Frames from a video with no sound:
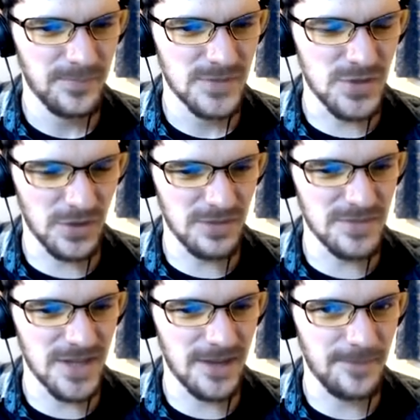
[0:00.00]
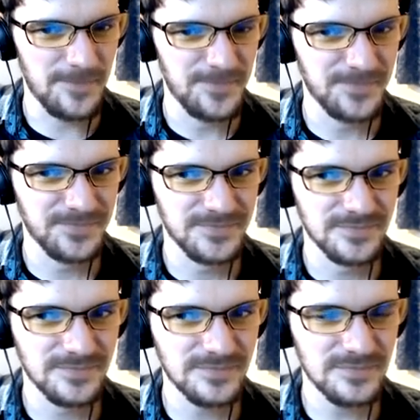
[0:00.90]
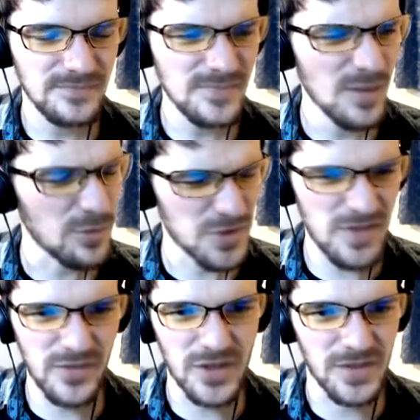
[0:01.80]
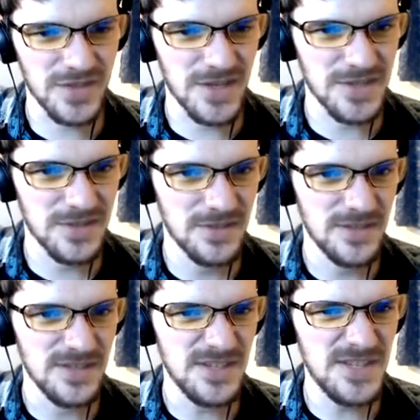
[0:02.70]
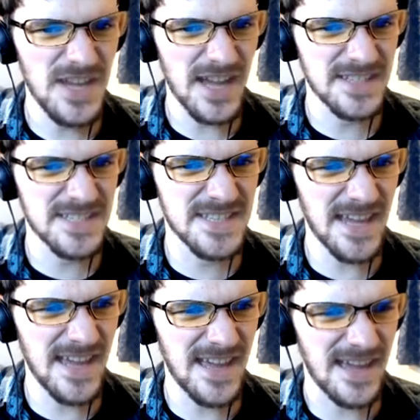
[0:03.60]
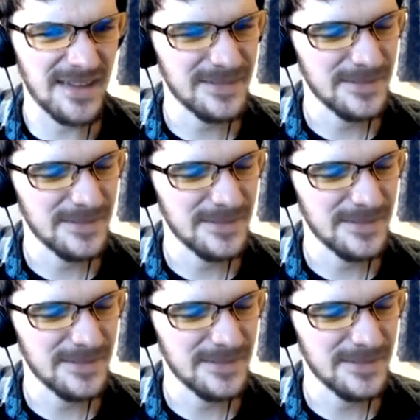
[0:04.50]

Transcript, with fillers: Took him down. Wasn't even a contest. Yatta!